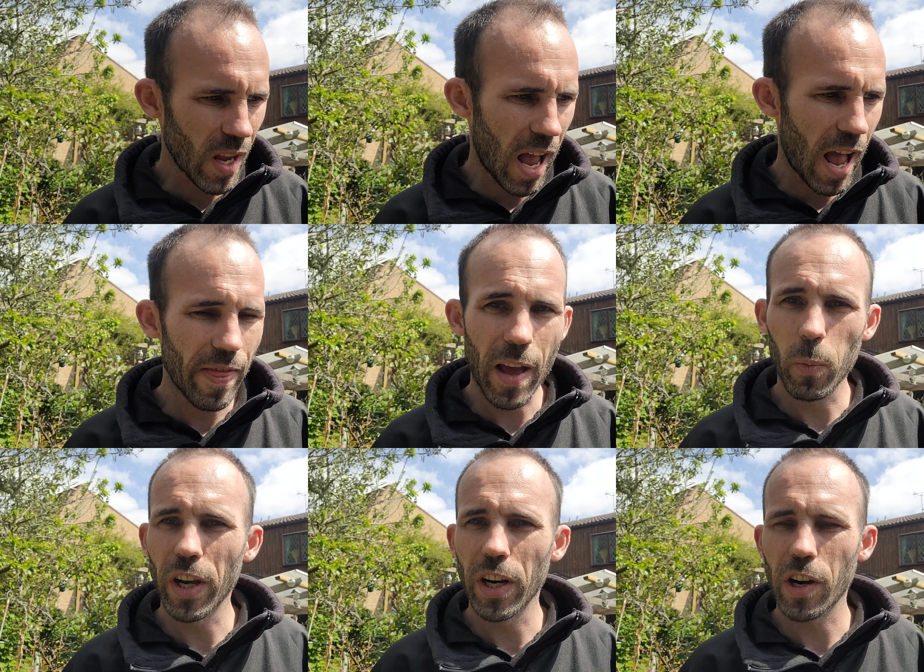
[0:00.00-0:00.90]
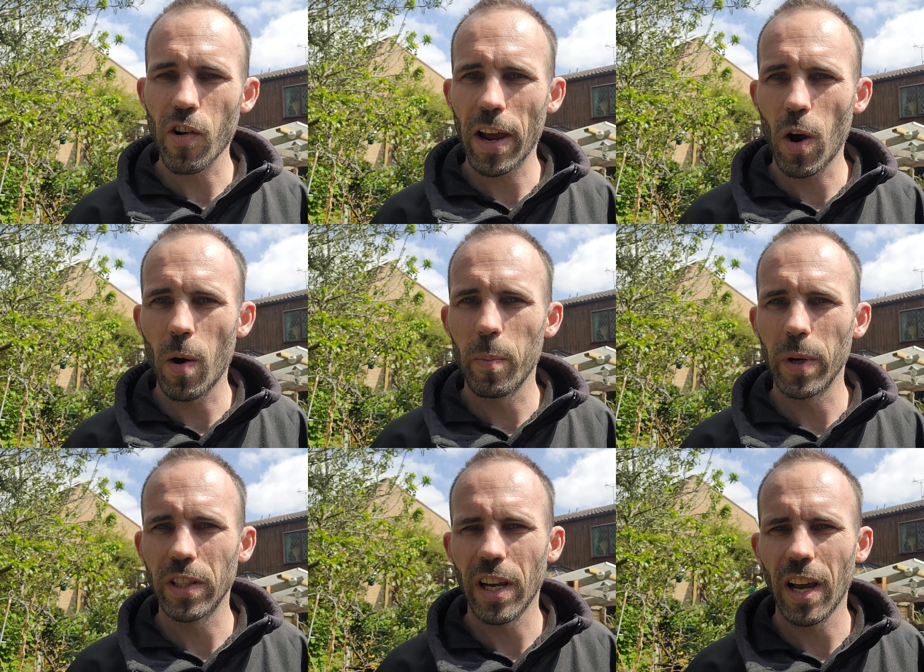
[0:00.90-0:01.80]
and then we're going to crack on.
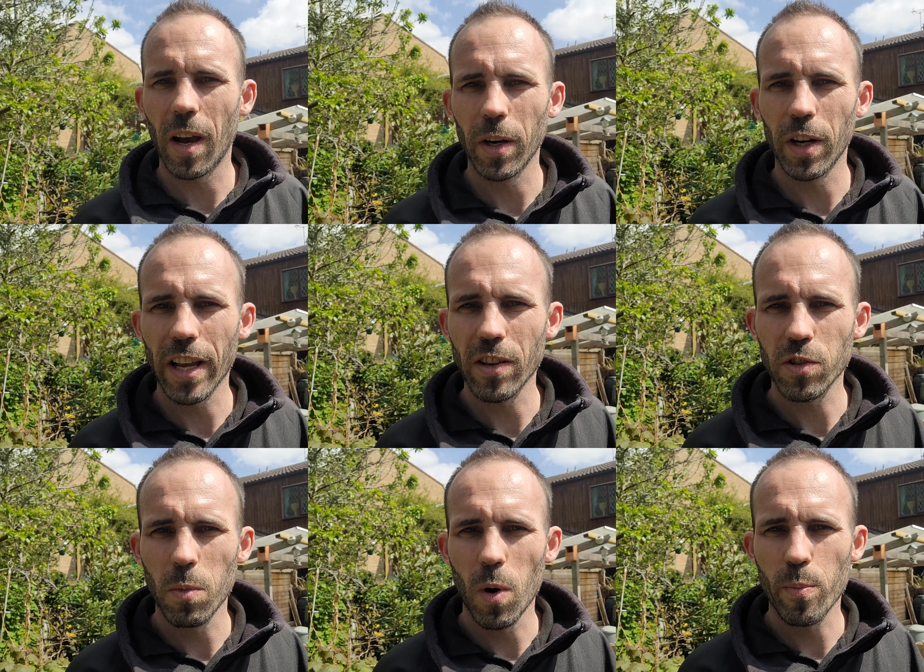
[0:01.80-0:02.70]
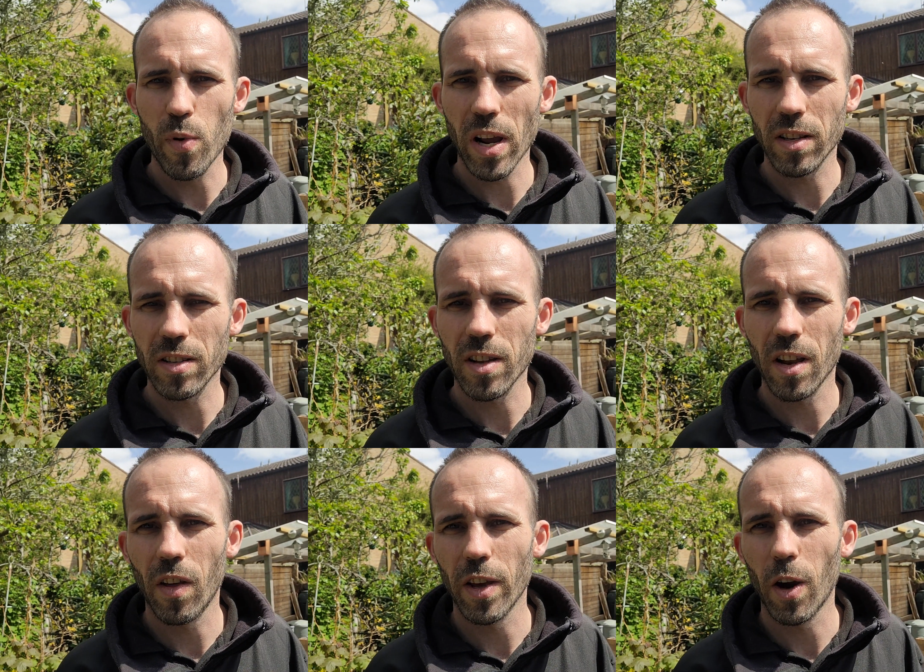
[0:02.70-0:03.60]
But yeah, I'm going to get some more bricks done
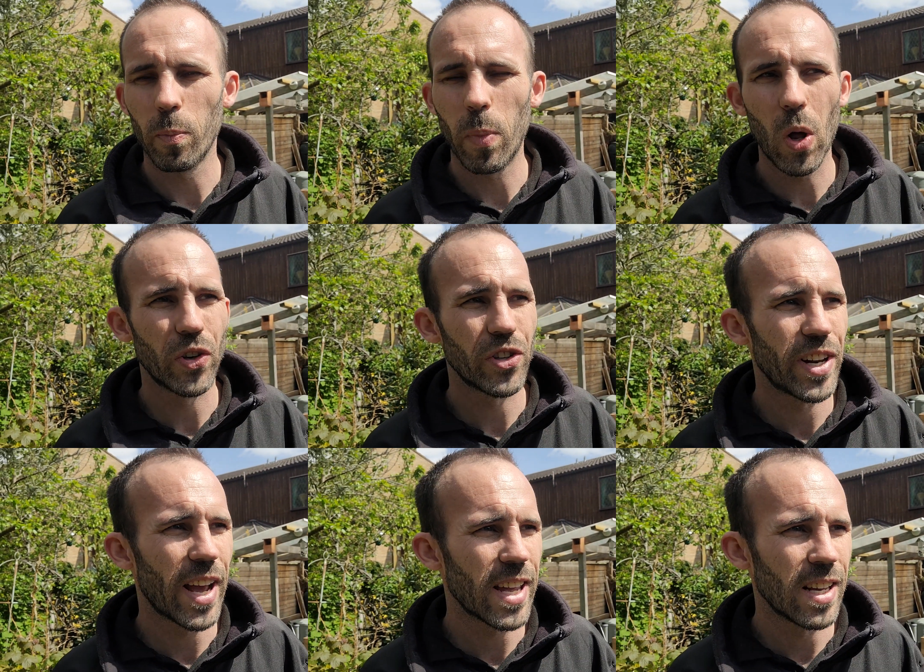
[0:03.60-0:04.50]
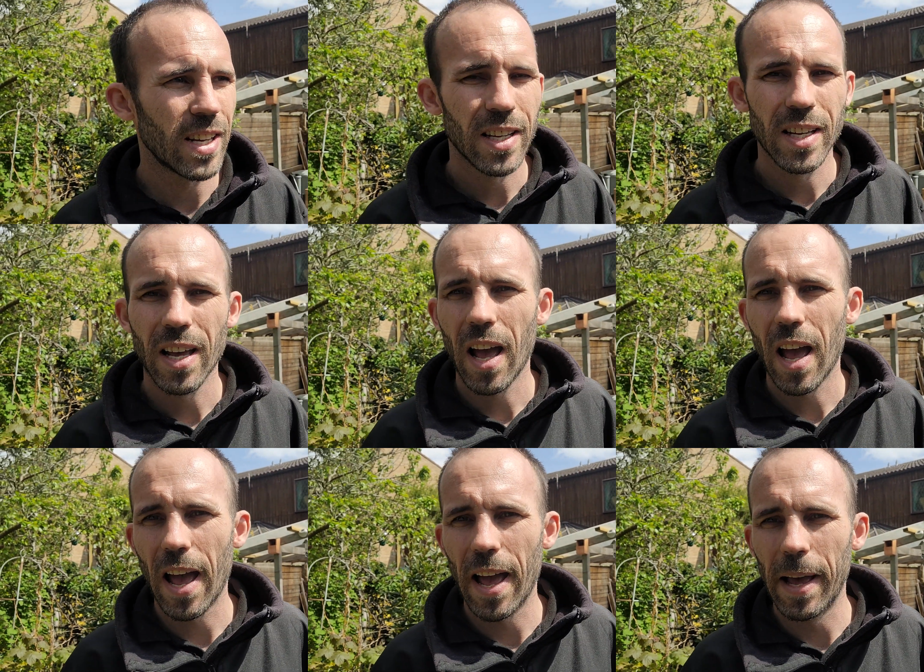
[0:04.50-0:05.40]
on the old pond today.
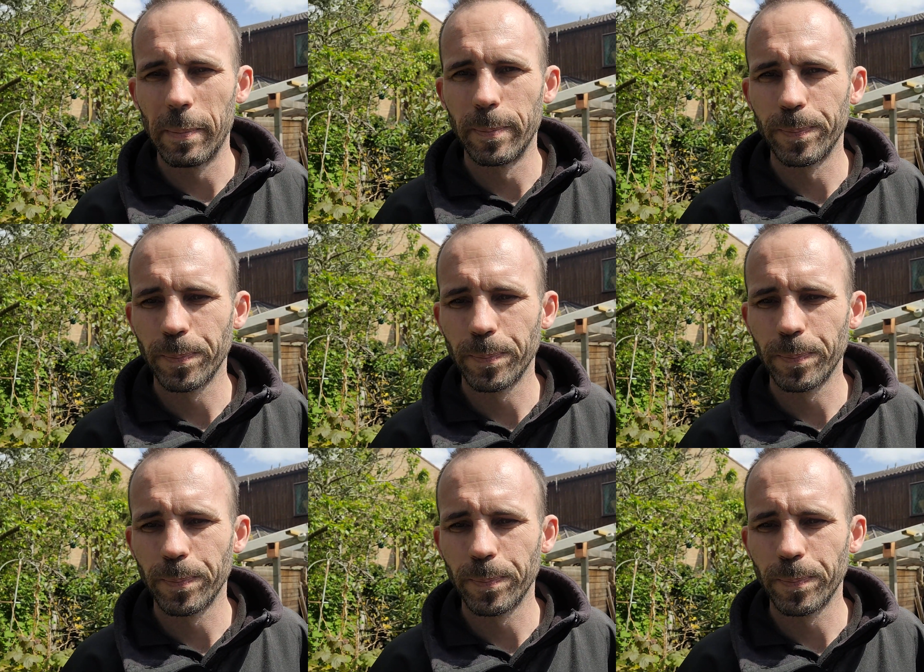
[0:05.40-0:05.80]
Going